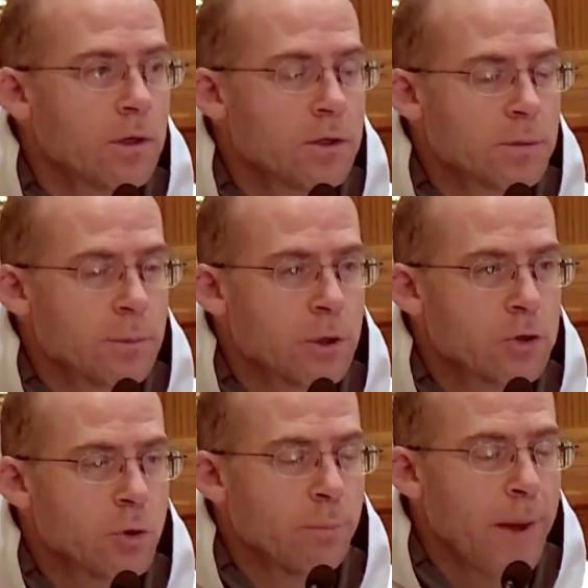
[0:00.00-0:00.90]

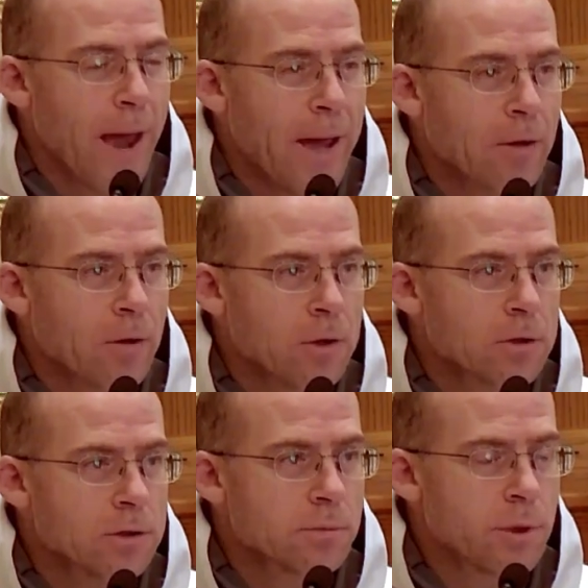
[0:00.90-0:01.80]
spiritual battle
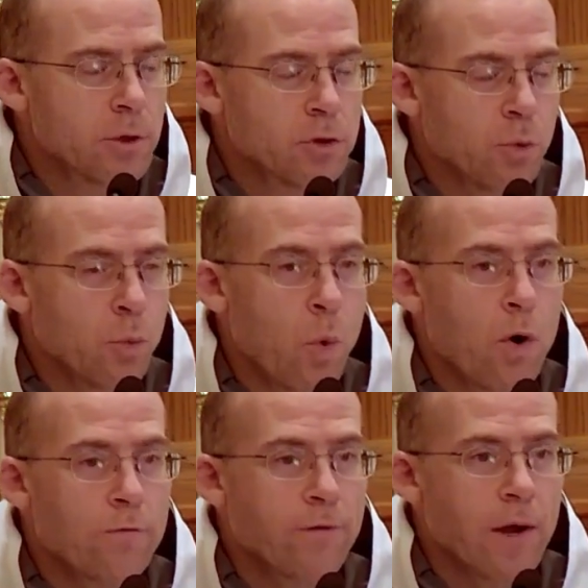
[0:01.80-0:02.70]
and spiritual
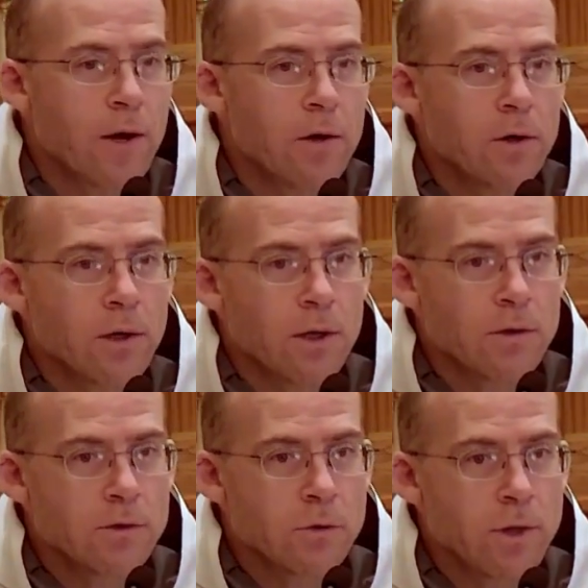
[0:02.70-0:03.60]
warfare,
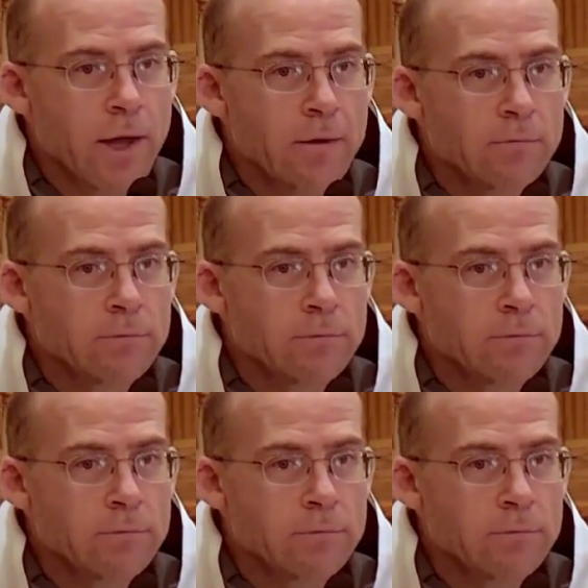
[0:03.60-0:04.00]
and so that